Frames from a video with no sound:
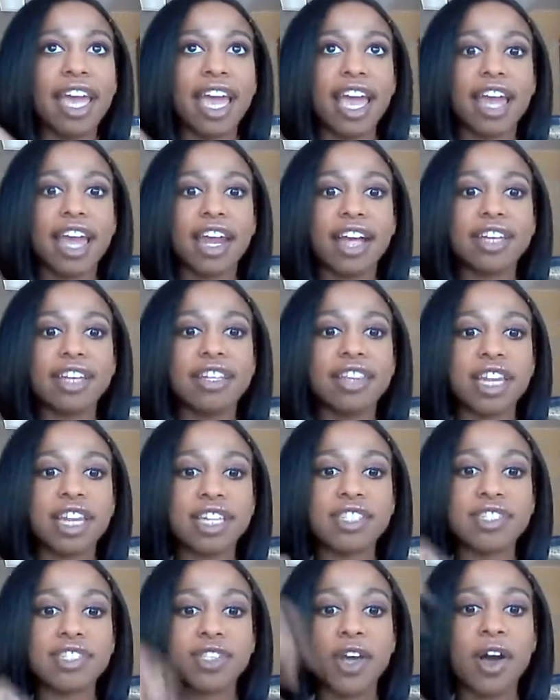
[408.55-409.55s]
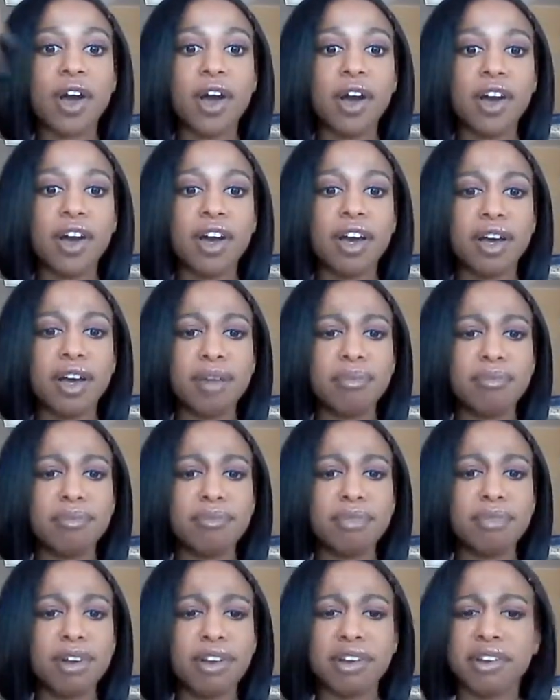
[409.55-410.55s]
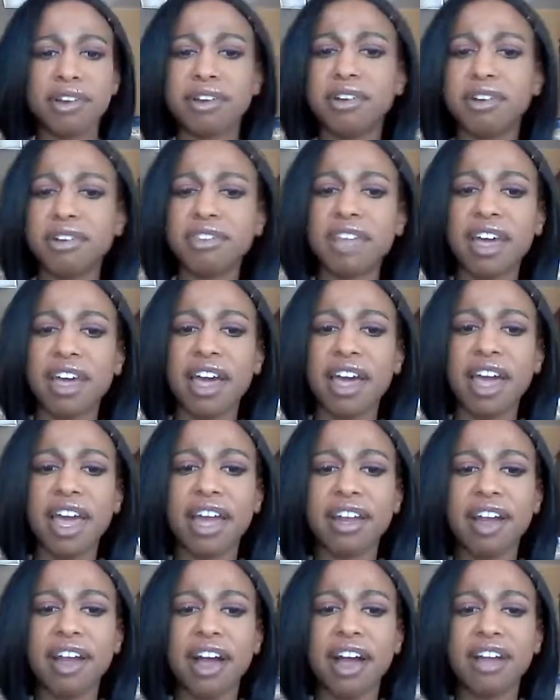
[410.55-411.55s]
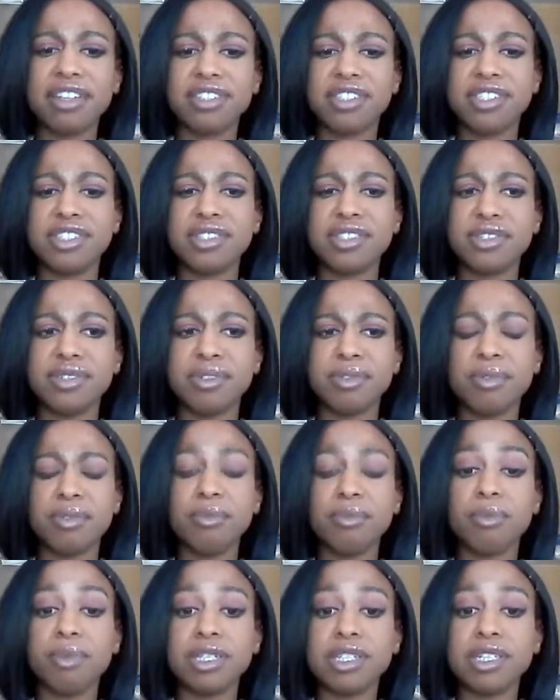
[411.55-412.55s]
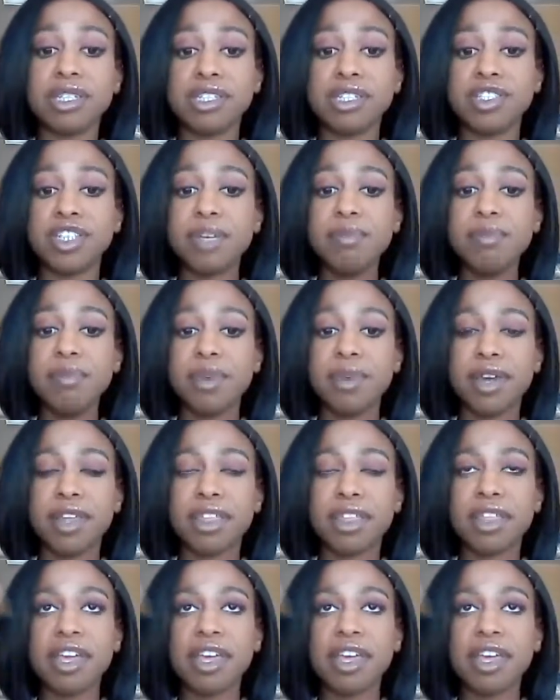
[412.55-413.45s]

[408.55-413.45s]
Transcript: And I like saw a girl that I had went to the gym with,